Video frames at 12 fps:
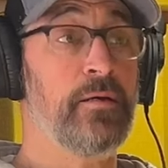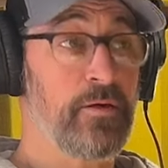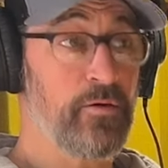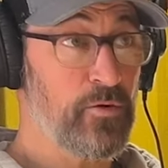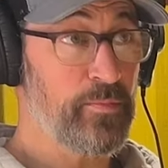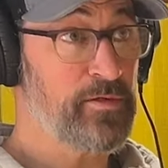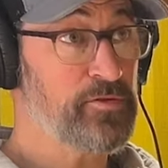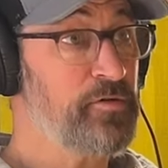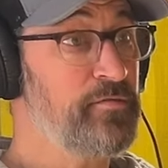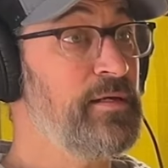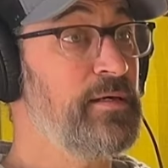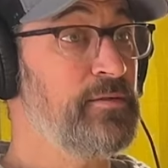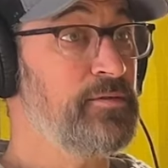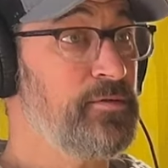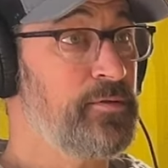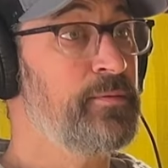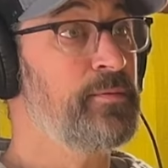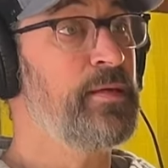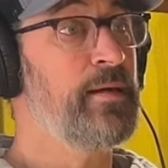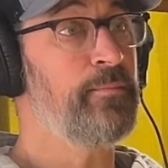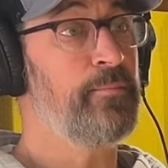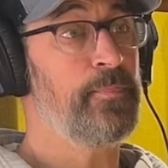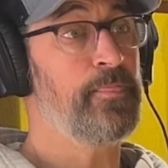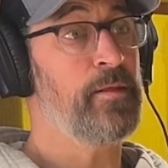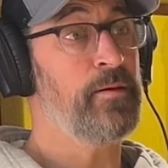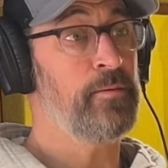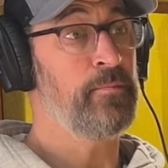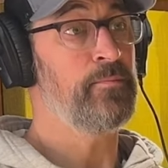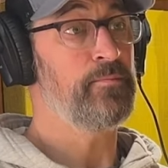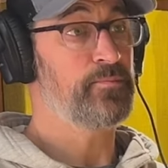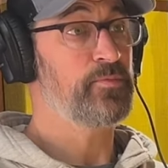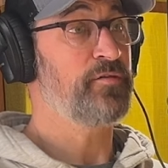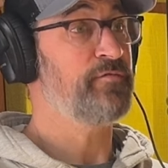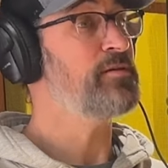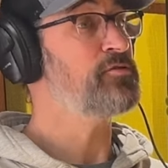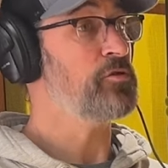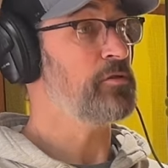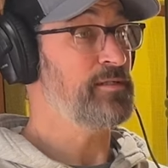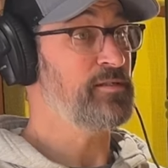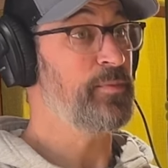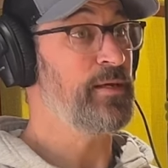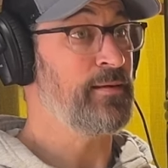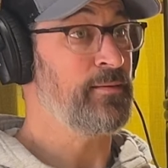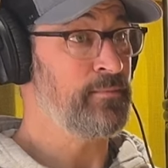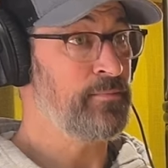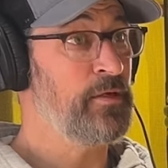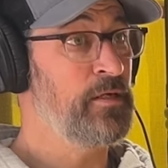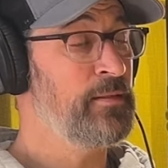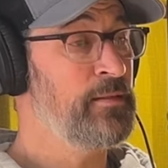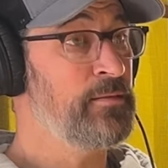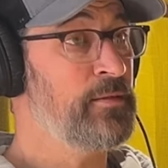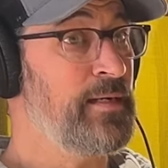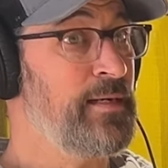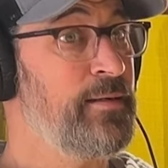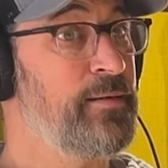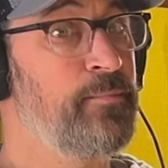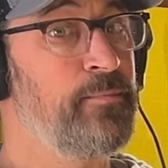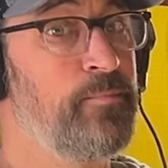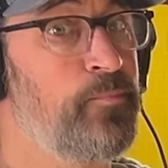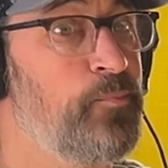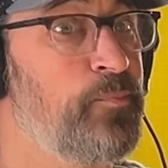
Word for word: A whole bunch of it is. Yep. Um, conventionally speaking, um,